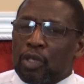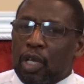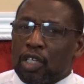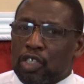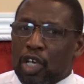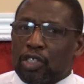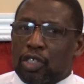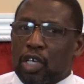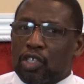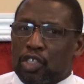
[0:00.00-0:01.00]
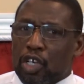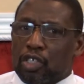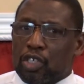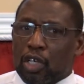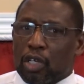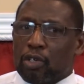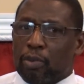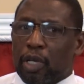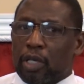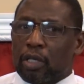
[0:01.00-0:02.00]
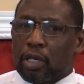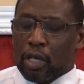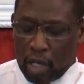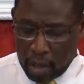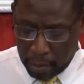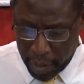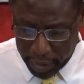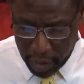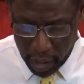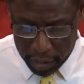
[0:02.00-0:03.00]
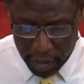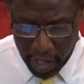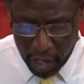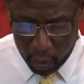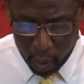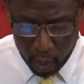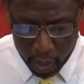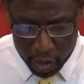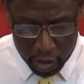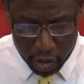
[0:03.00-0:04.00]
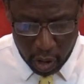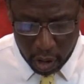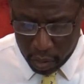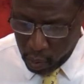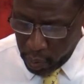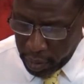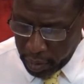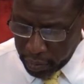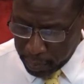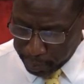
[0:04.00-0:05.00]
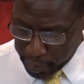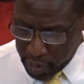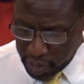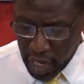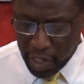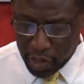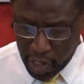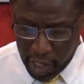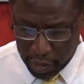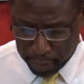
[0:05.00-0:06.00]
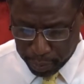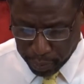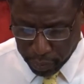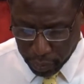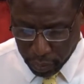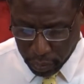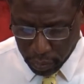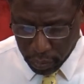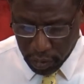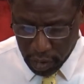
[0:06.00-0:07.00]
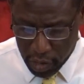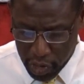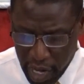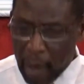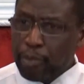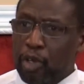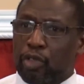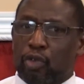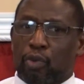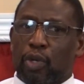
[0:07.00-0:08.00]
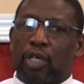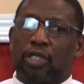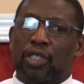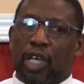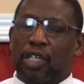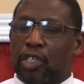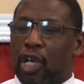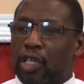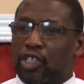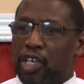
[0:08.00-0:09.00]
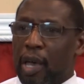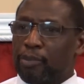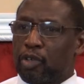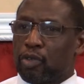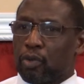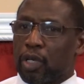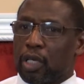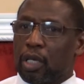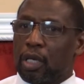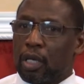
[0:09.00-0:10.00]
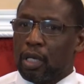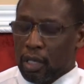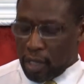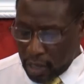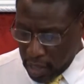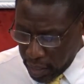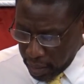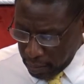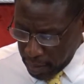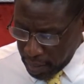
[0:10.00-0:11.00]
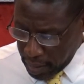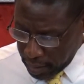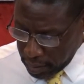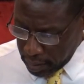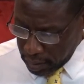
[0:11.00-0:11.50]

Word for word: in just in just a little bit. But uh, today we want to start with Saint John chapter three. Saint John chapter three. Amen.